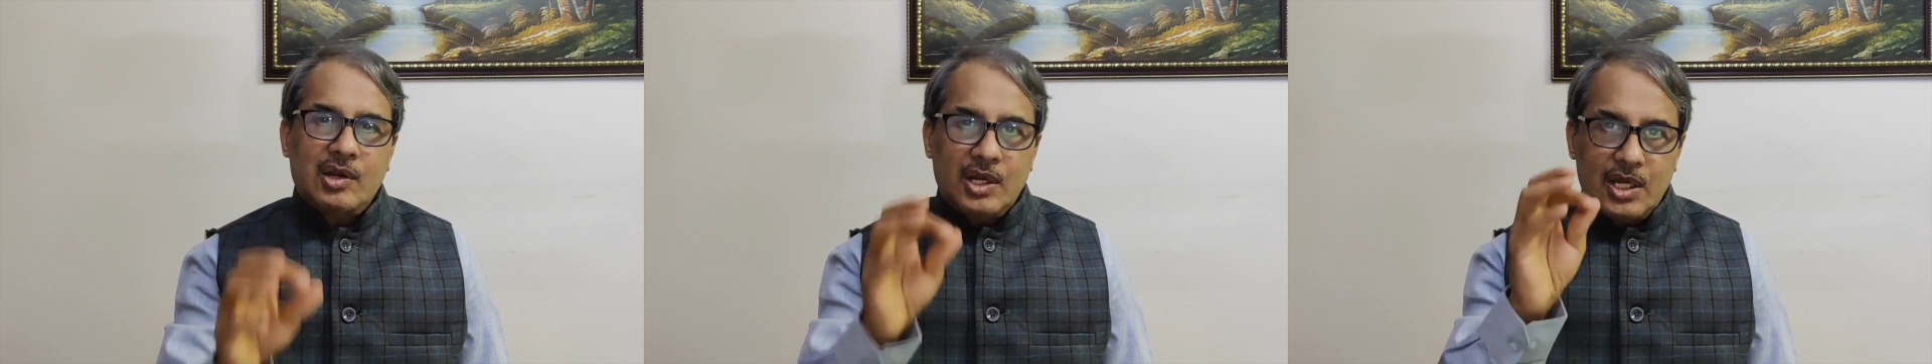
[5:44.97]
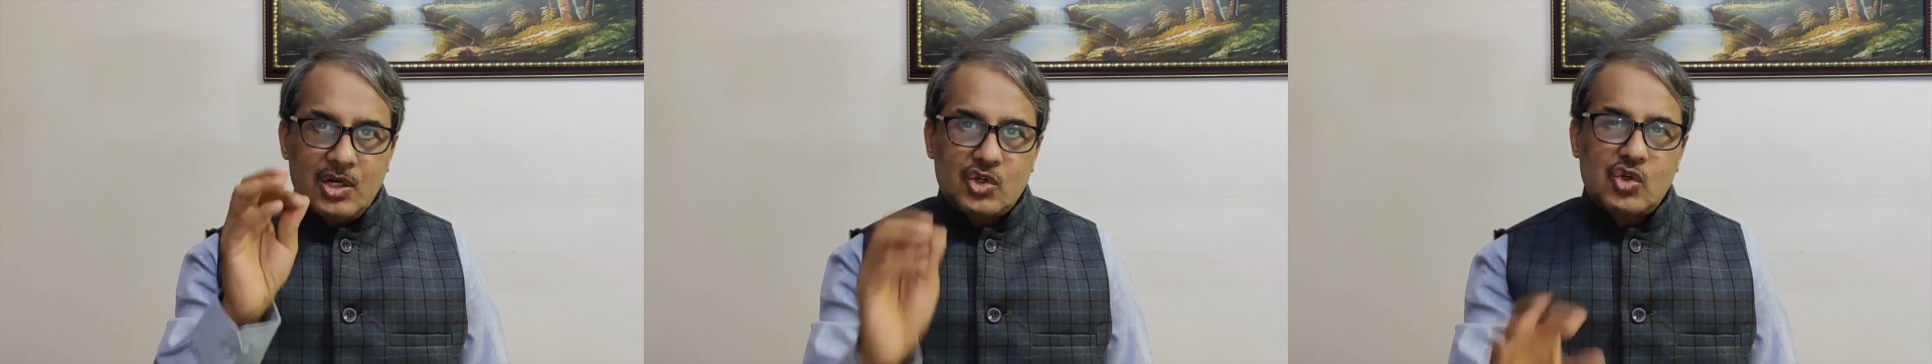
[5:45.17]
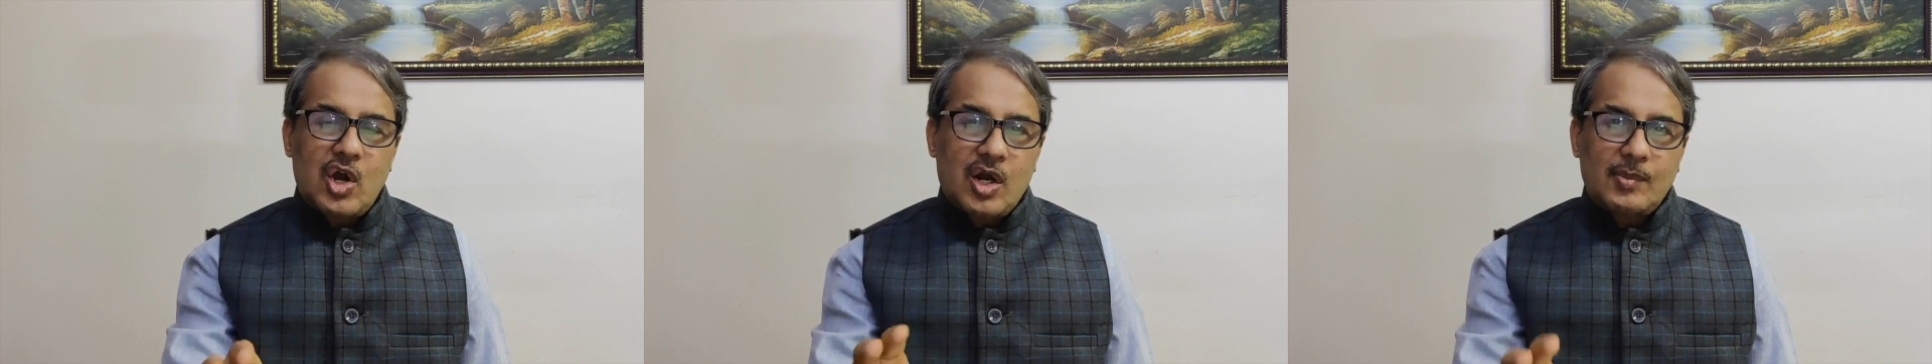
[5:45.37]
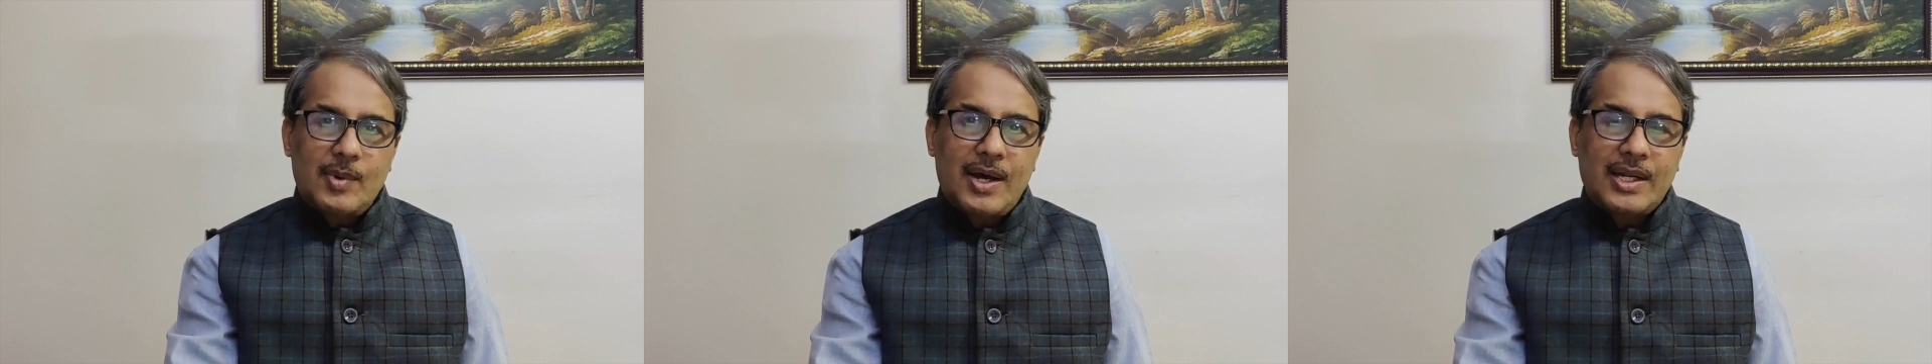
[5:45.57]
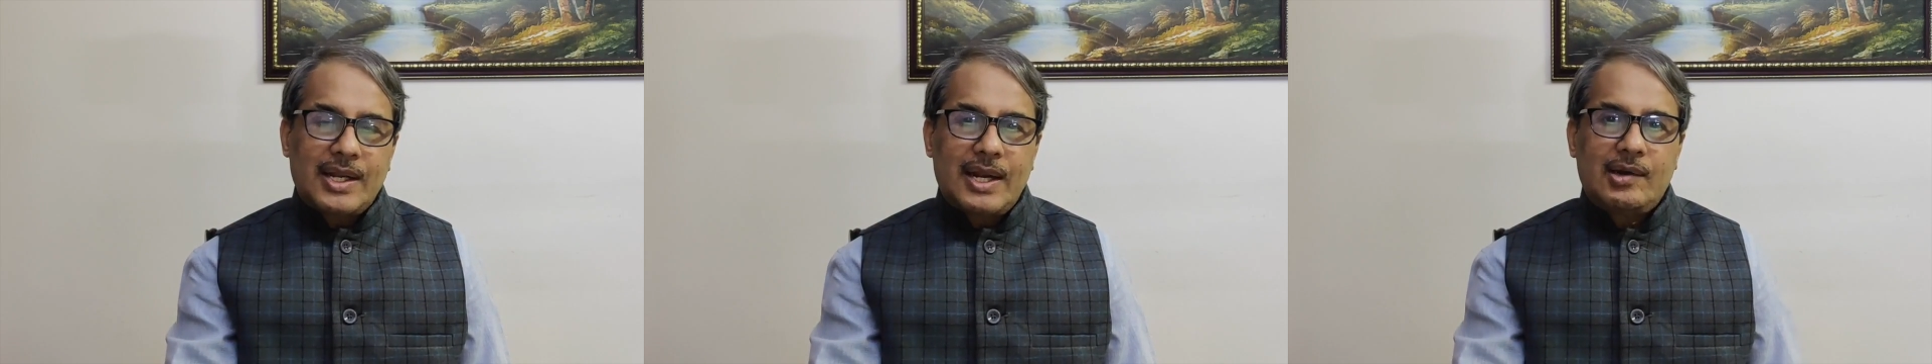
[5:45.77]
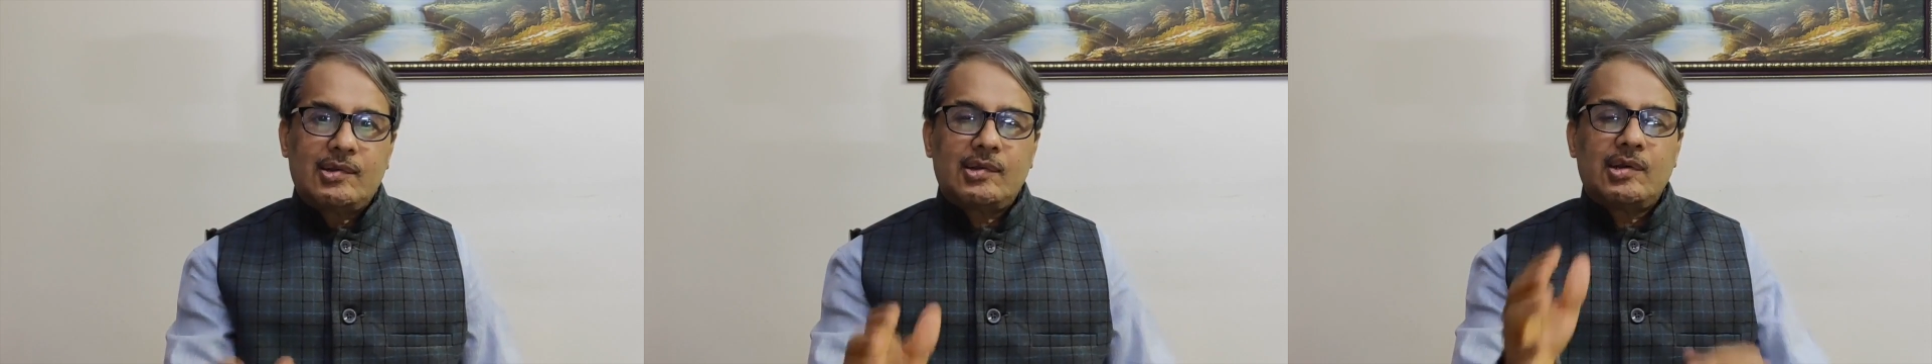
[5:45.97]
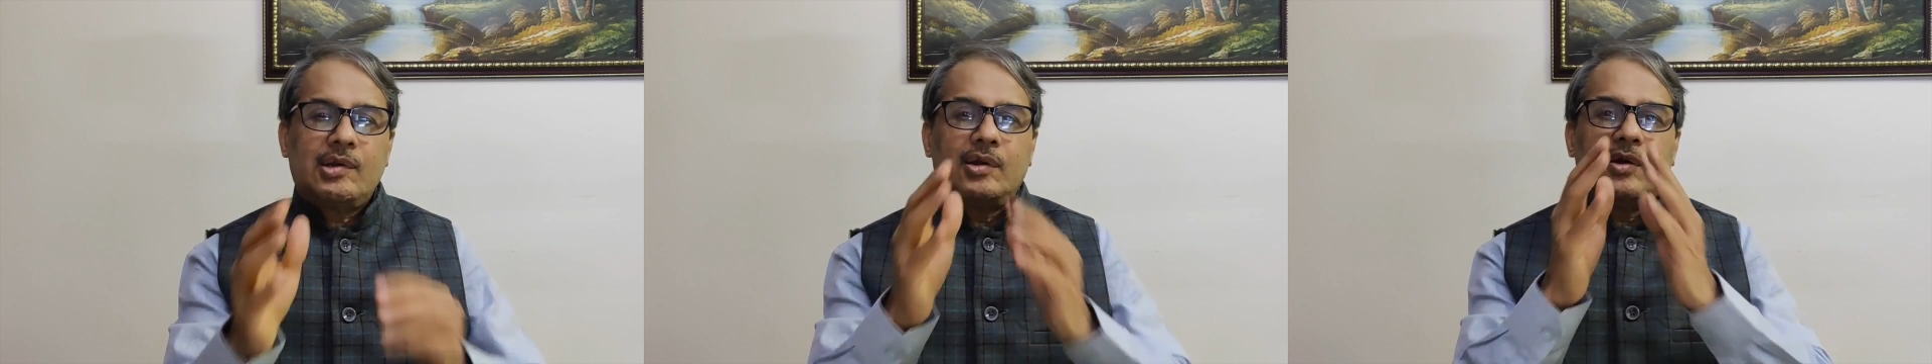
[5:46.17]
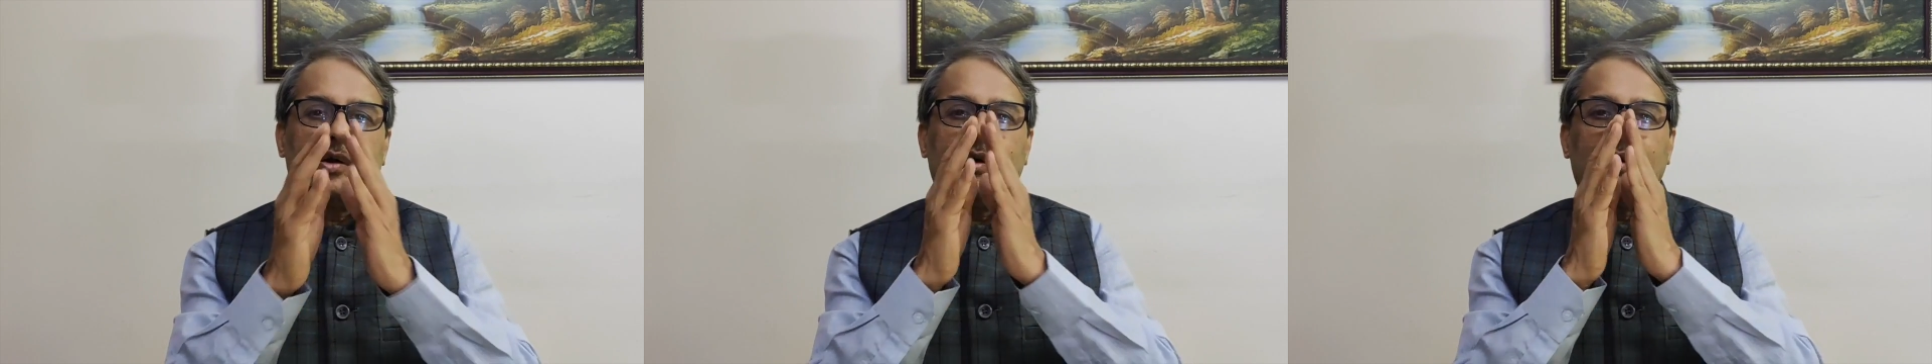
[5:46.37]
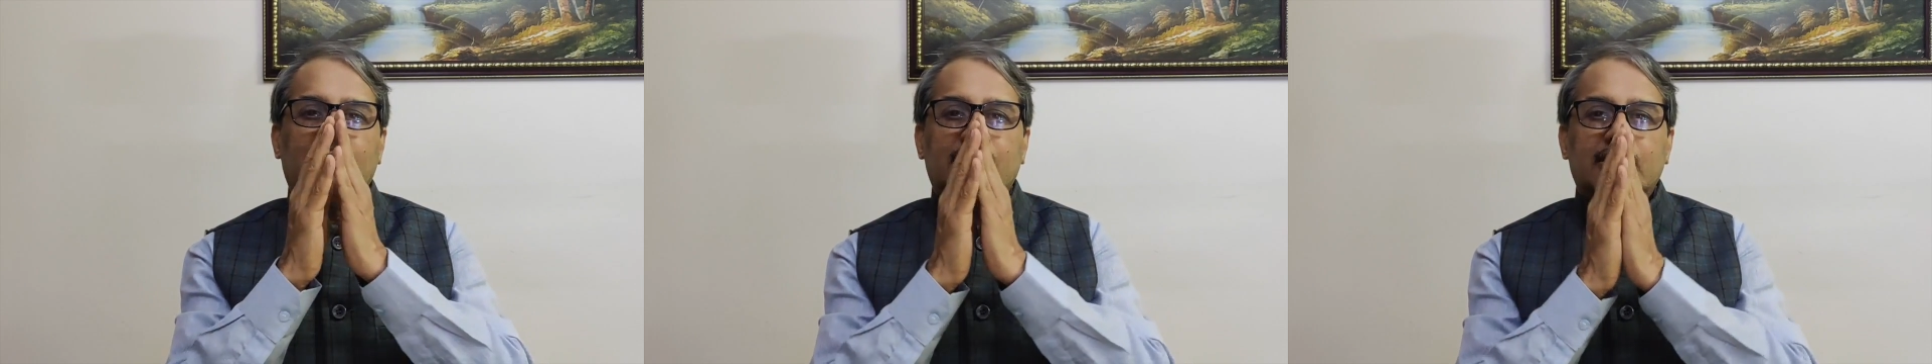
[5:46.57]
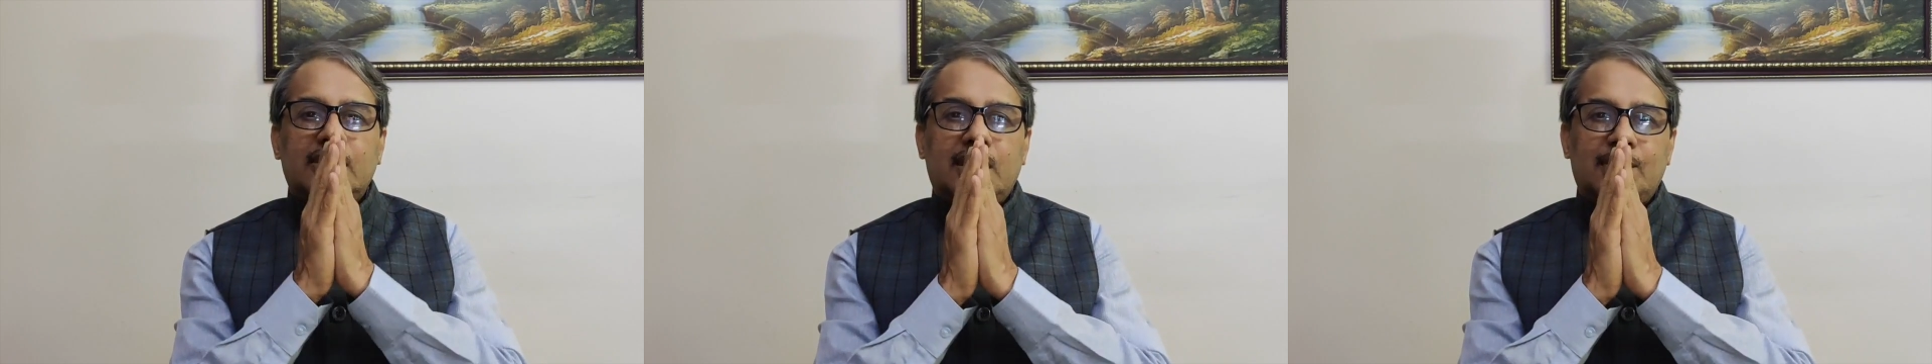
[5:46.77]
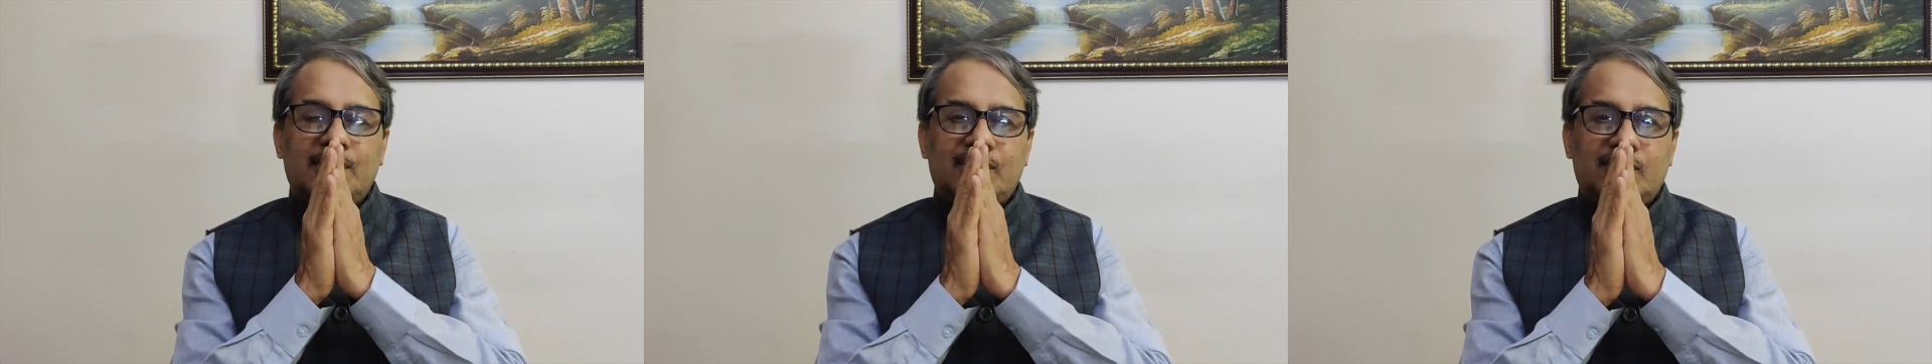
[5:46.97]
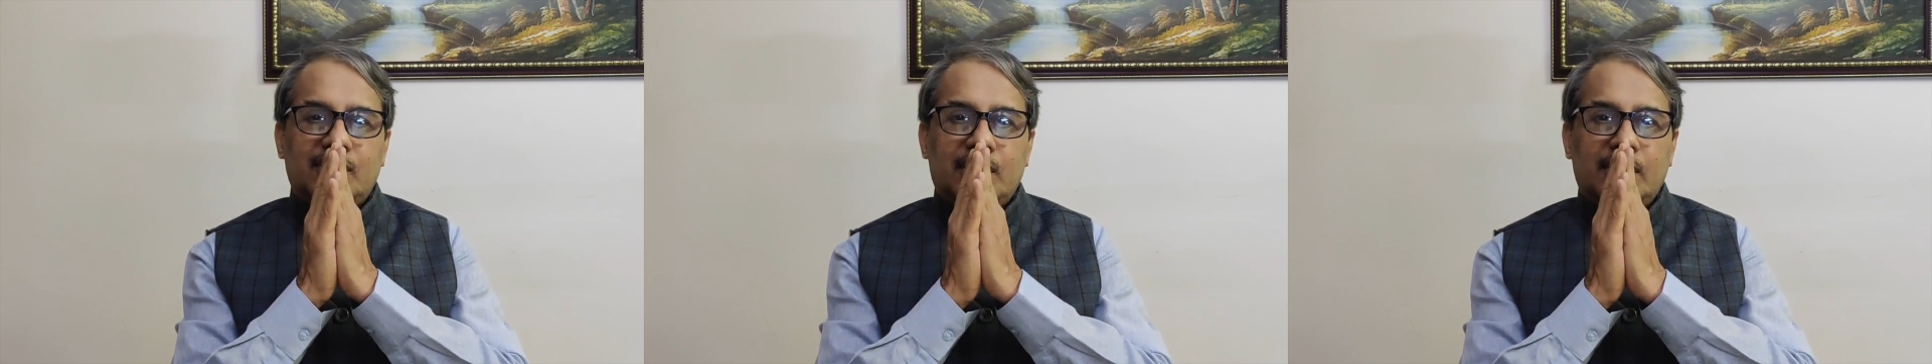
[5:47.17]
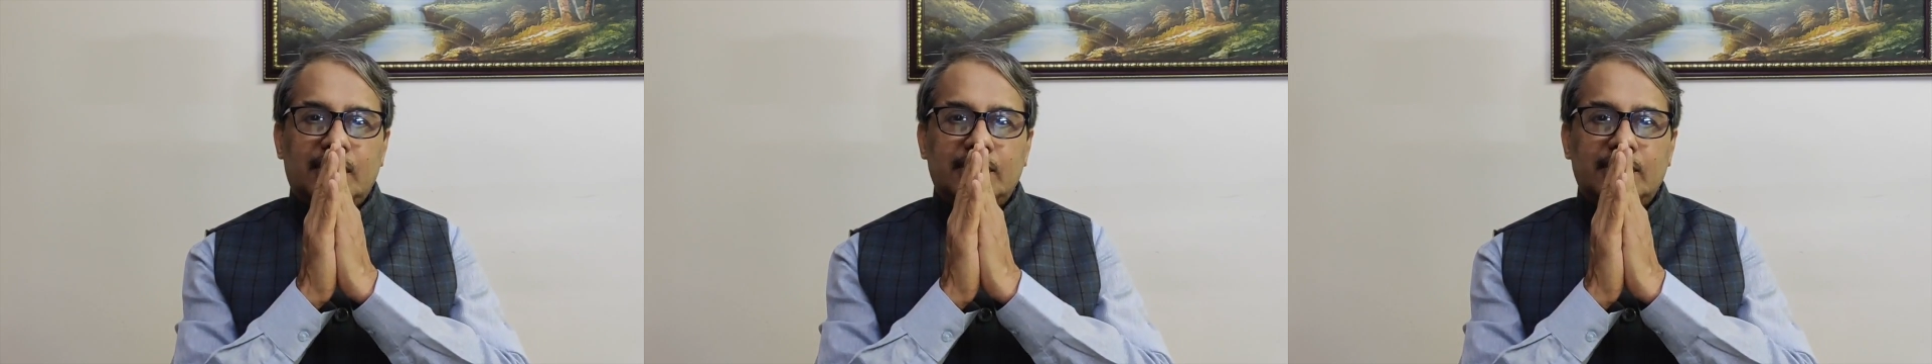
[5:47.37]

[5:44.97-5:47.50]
in stock market. Namaste.